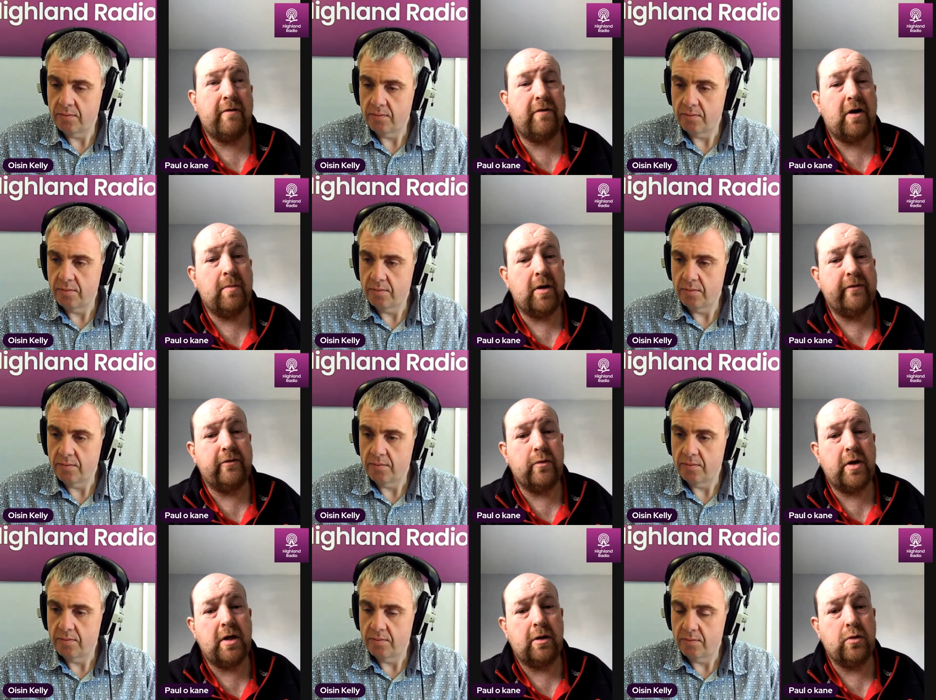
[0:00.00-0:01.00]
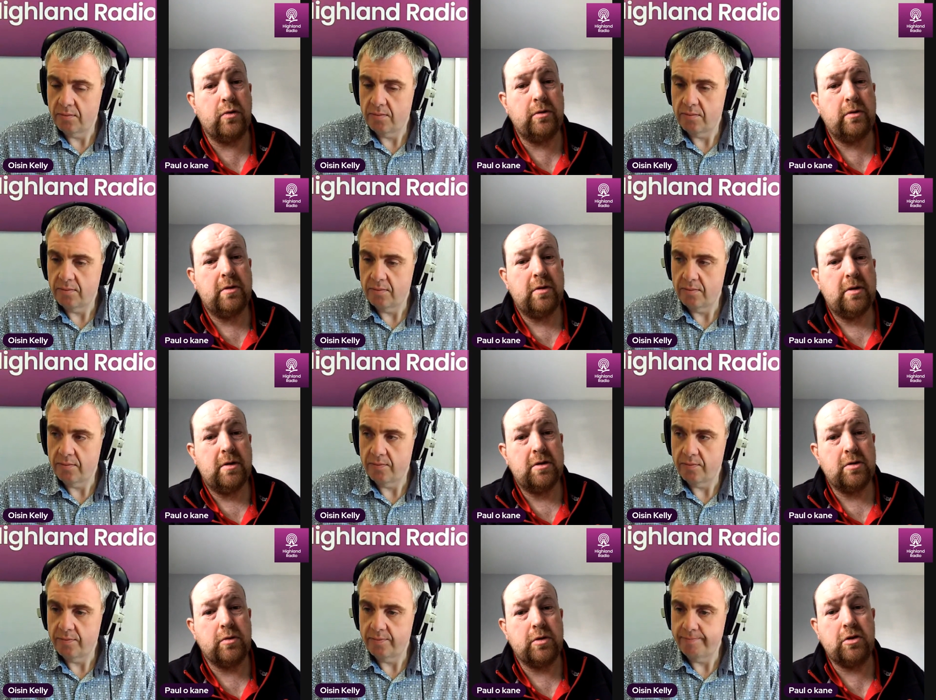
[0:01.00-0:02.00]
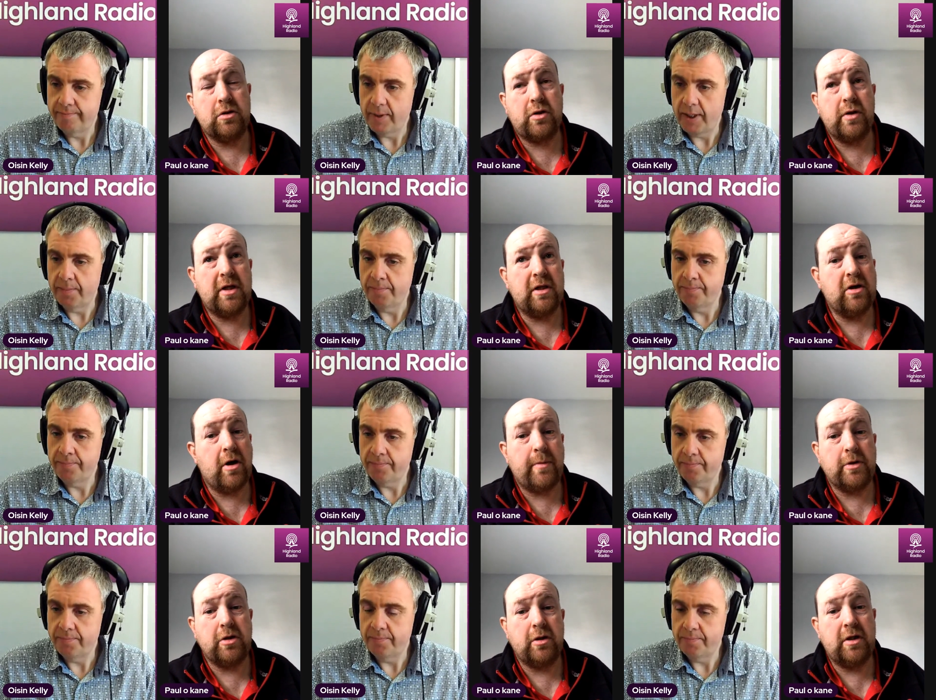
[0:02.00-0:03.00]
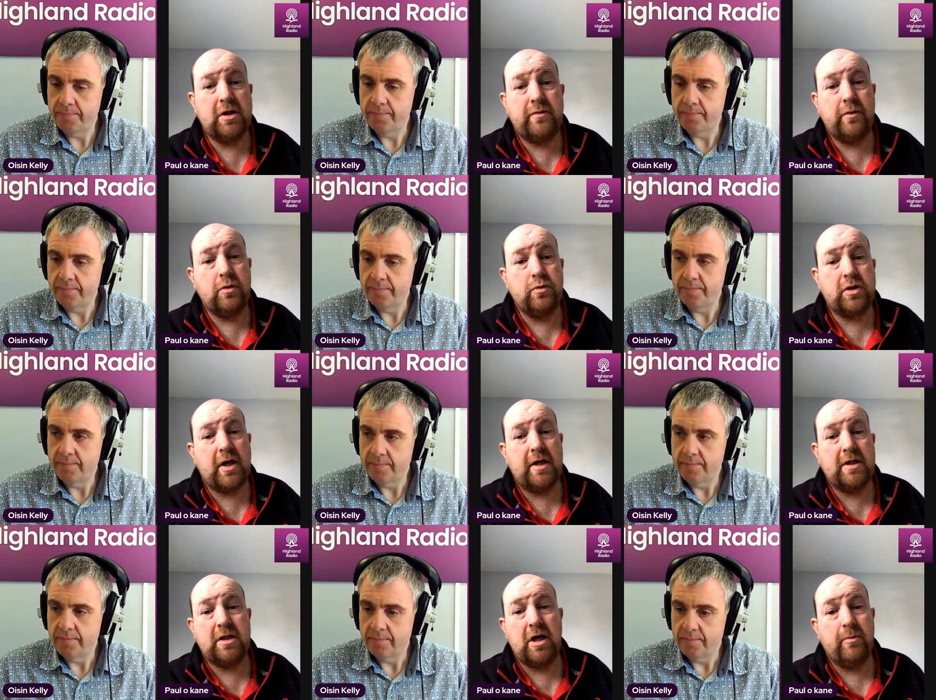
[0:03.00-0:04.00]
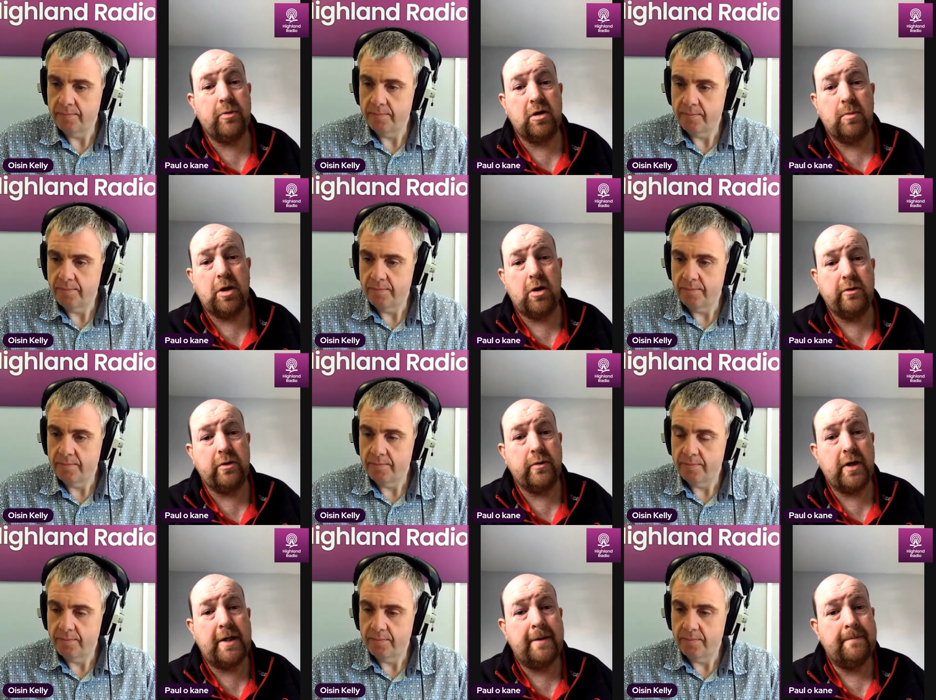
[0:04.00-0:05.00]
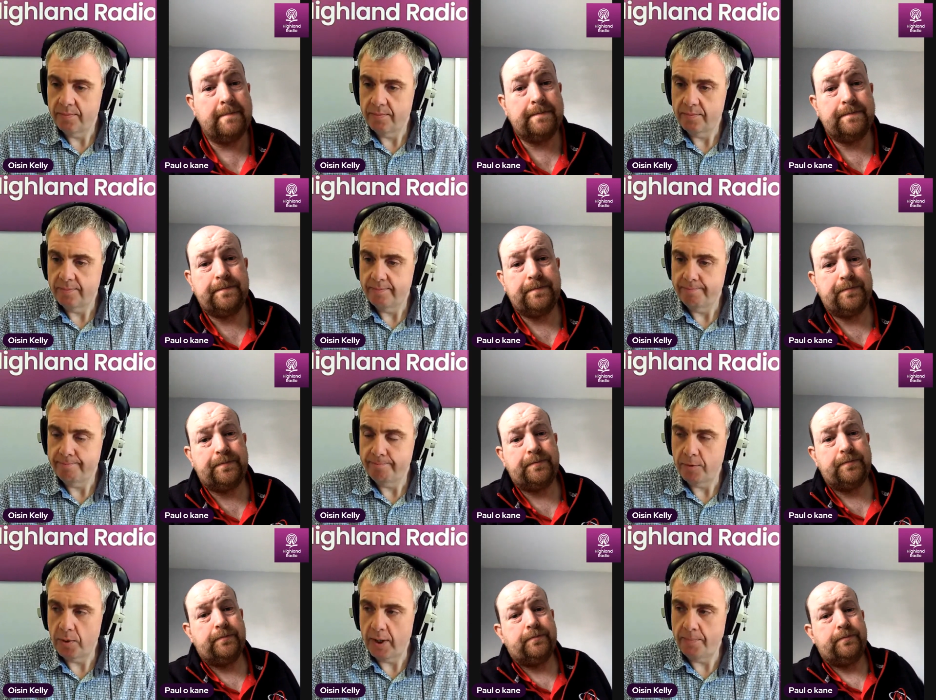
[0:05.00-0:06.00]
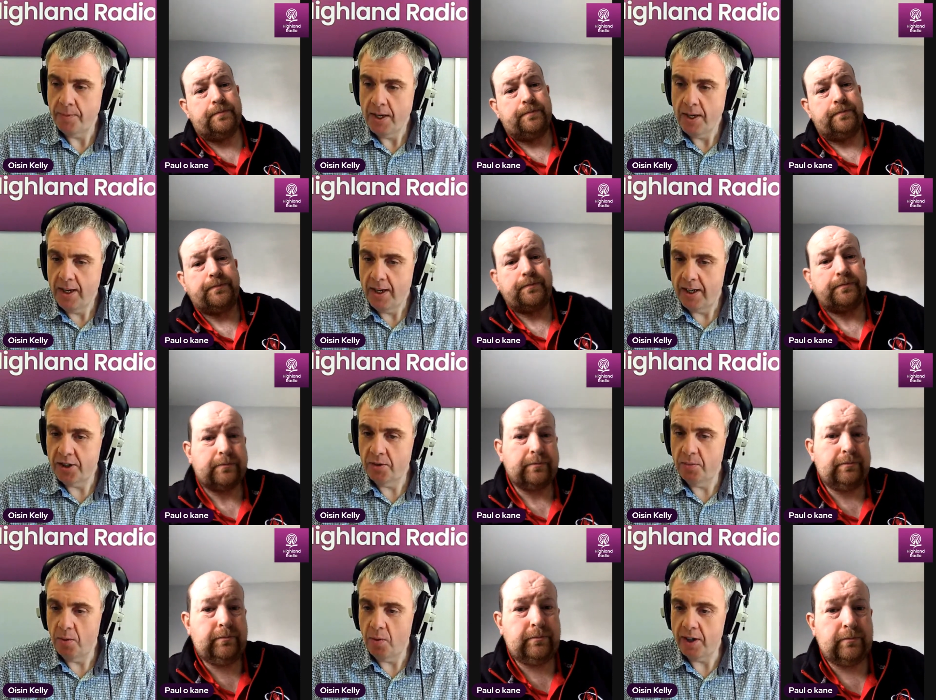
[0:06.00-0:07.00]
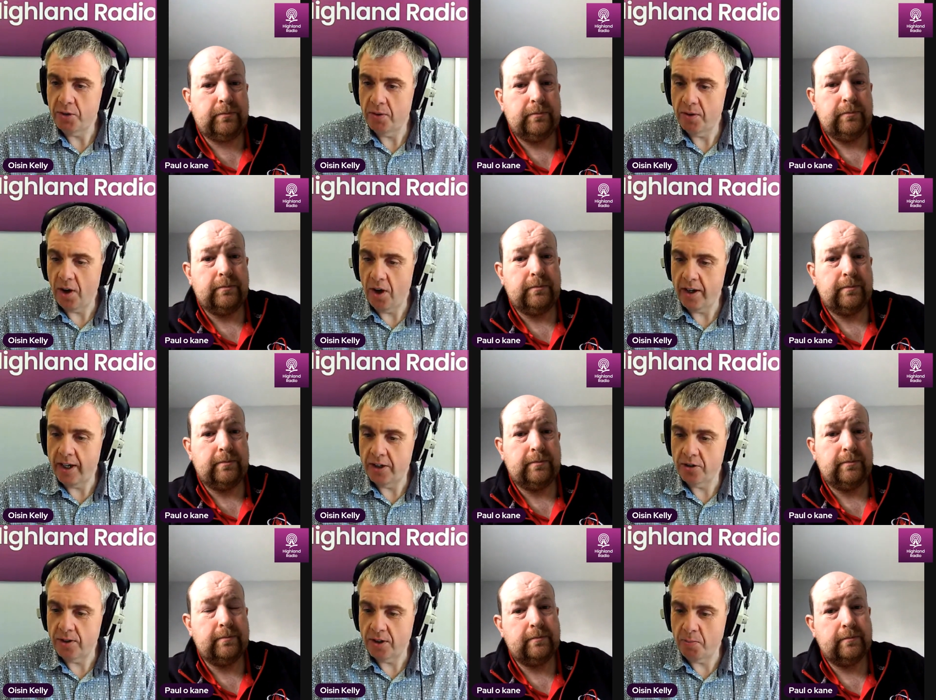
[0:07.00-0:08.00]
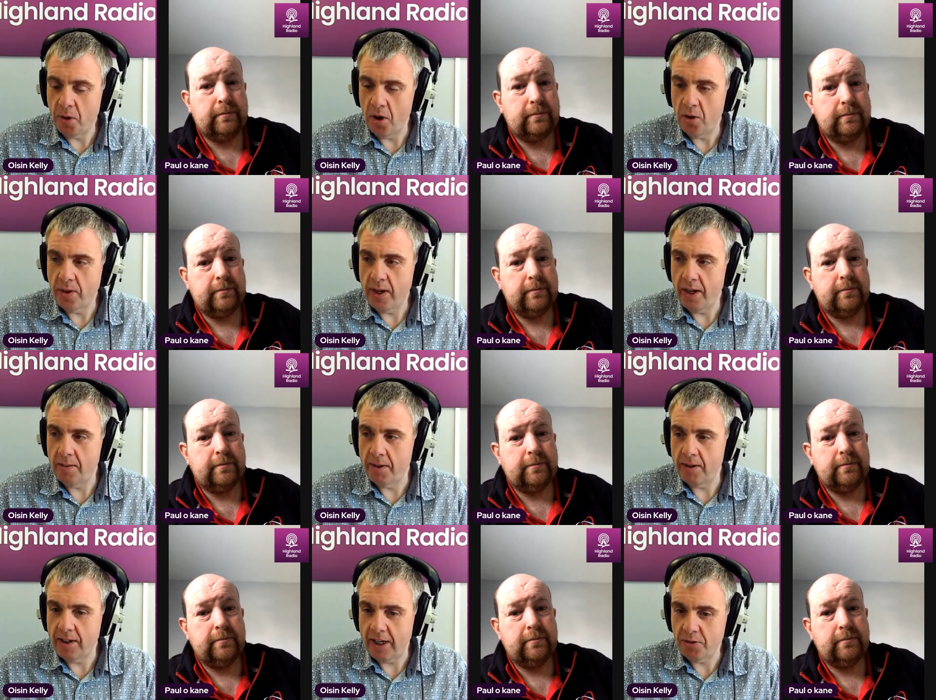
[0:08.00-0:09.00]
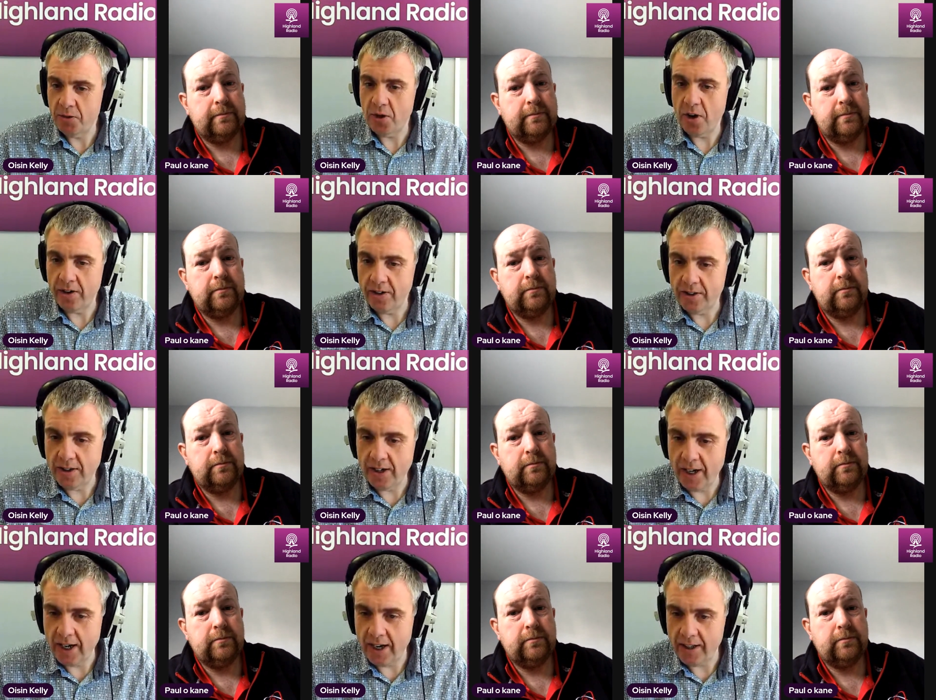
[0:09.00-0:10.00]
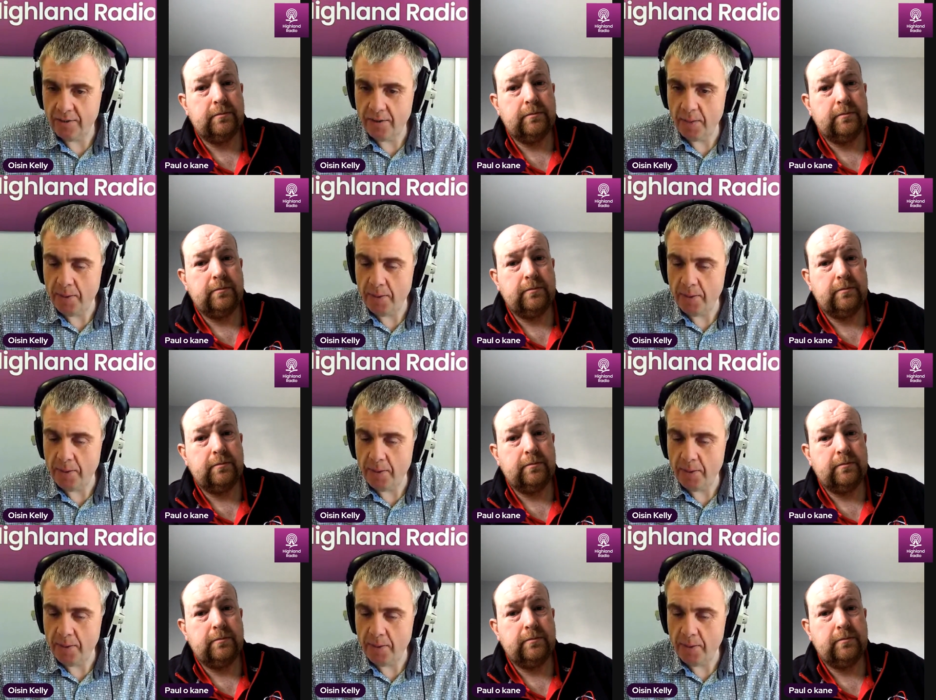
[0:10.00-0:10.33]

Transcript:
Speaker 1: fair bit of the way alone. So it's just creating the opportunities for those guys and helping them along the way.
Speaker 2: Okay. Listen, we'll watch with a lot of interest. Paul O'Kane, many thanks for talking to us today and the very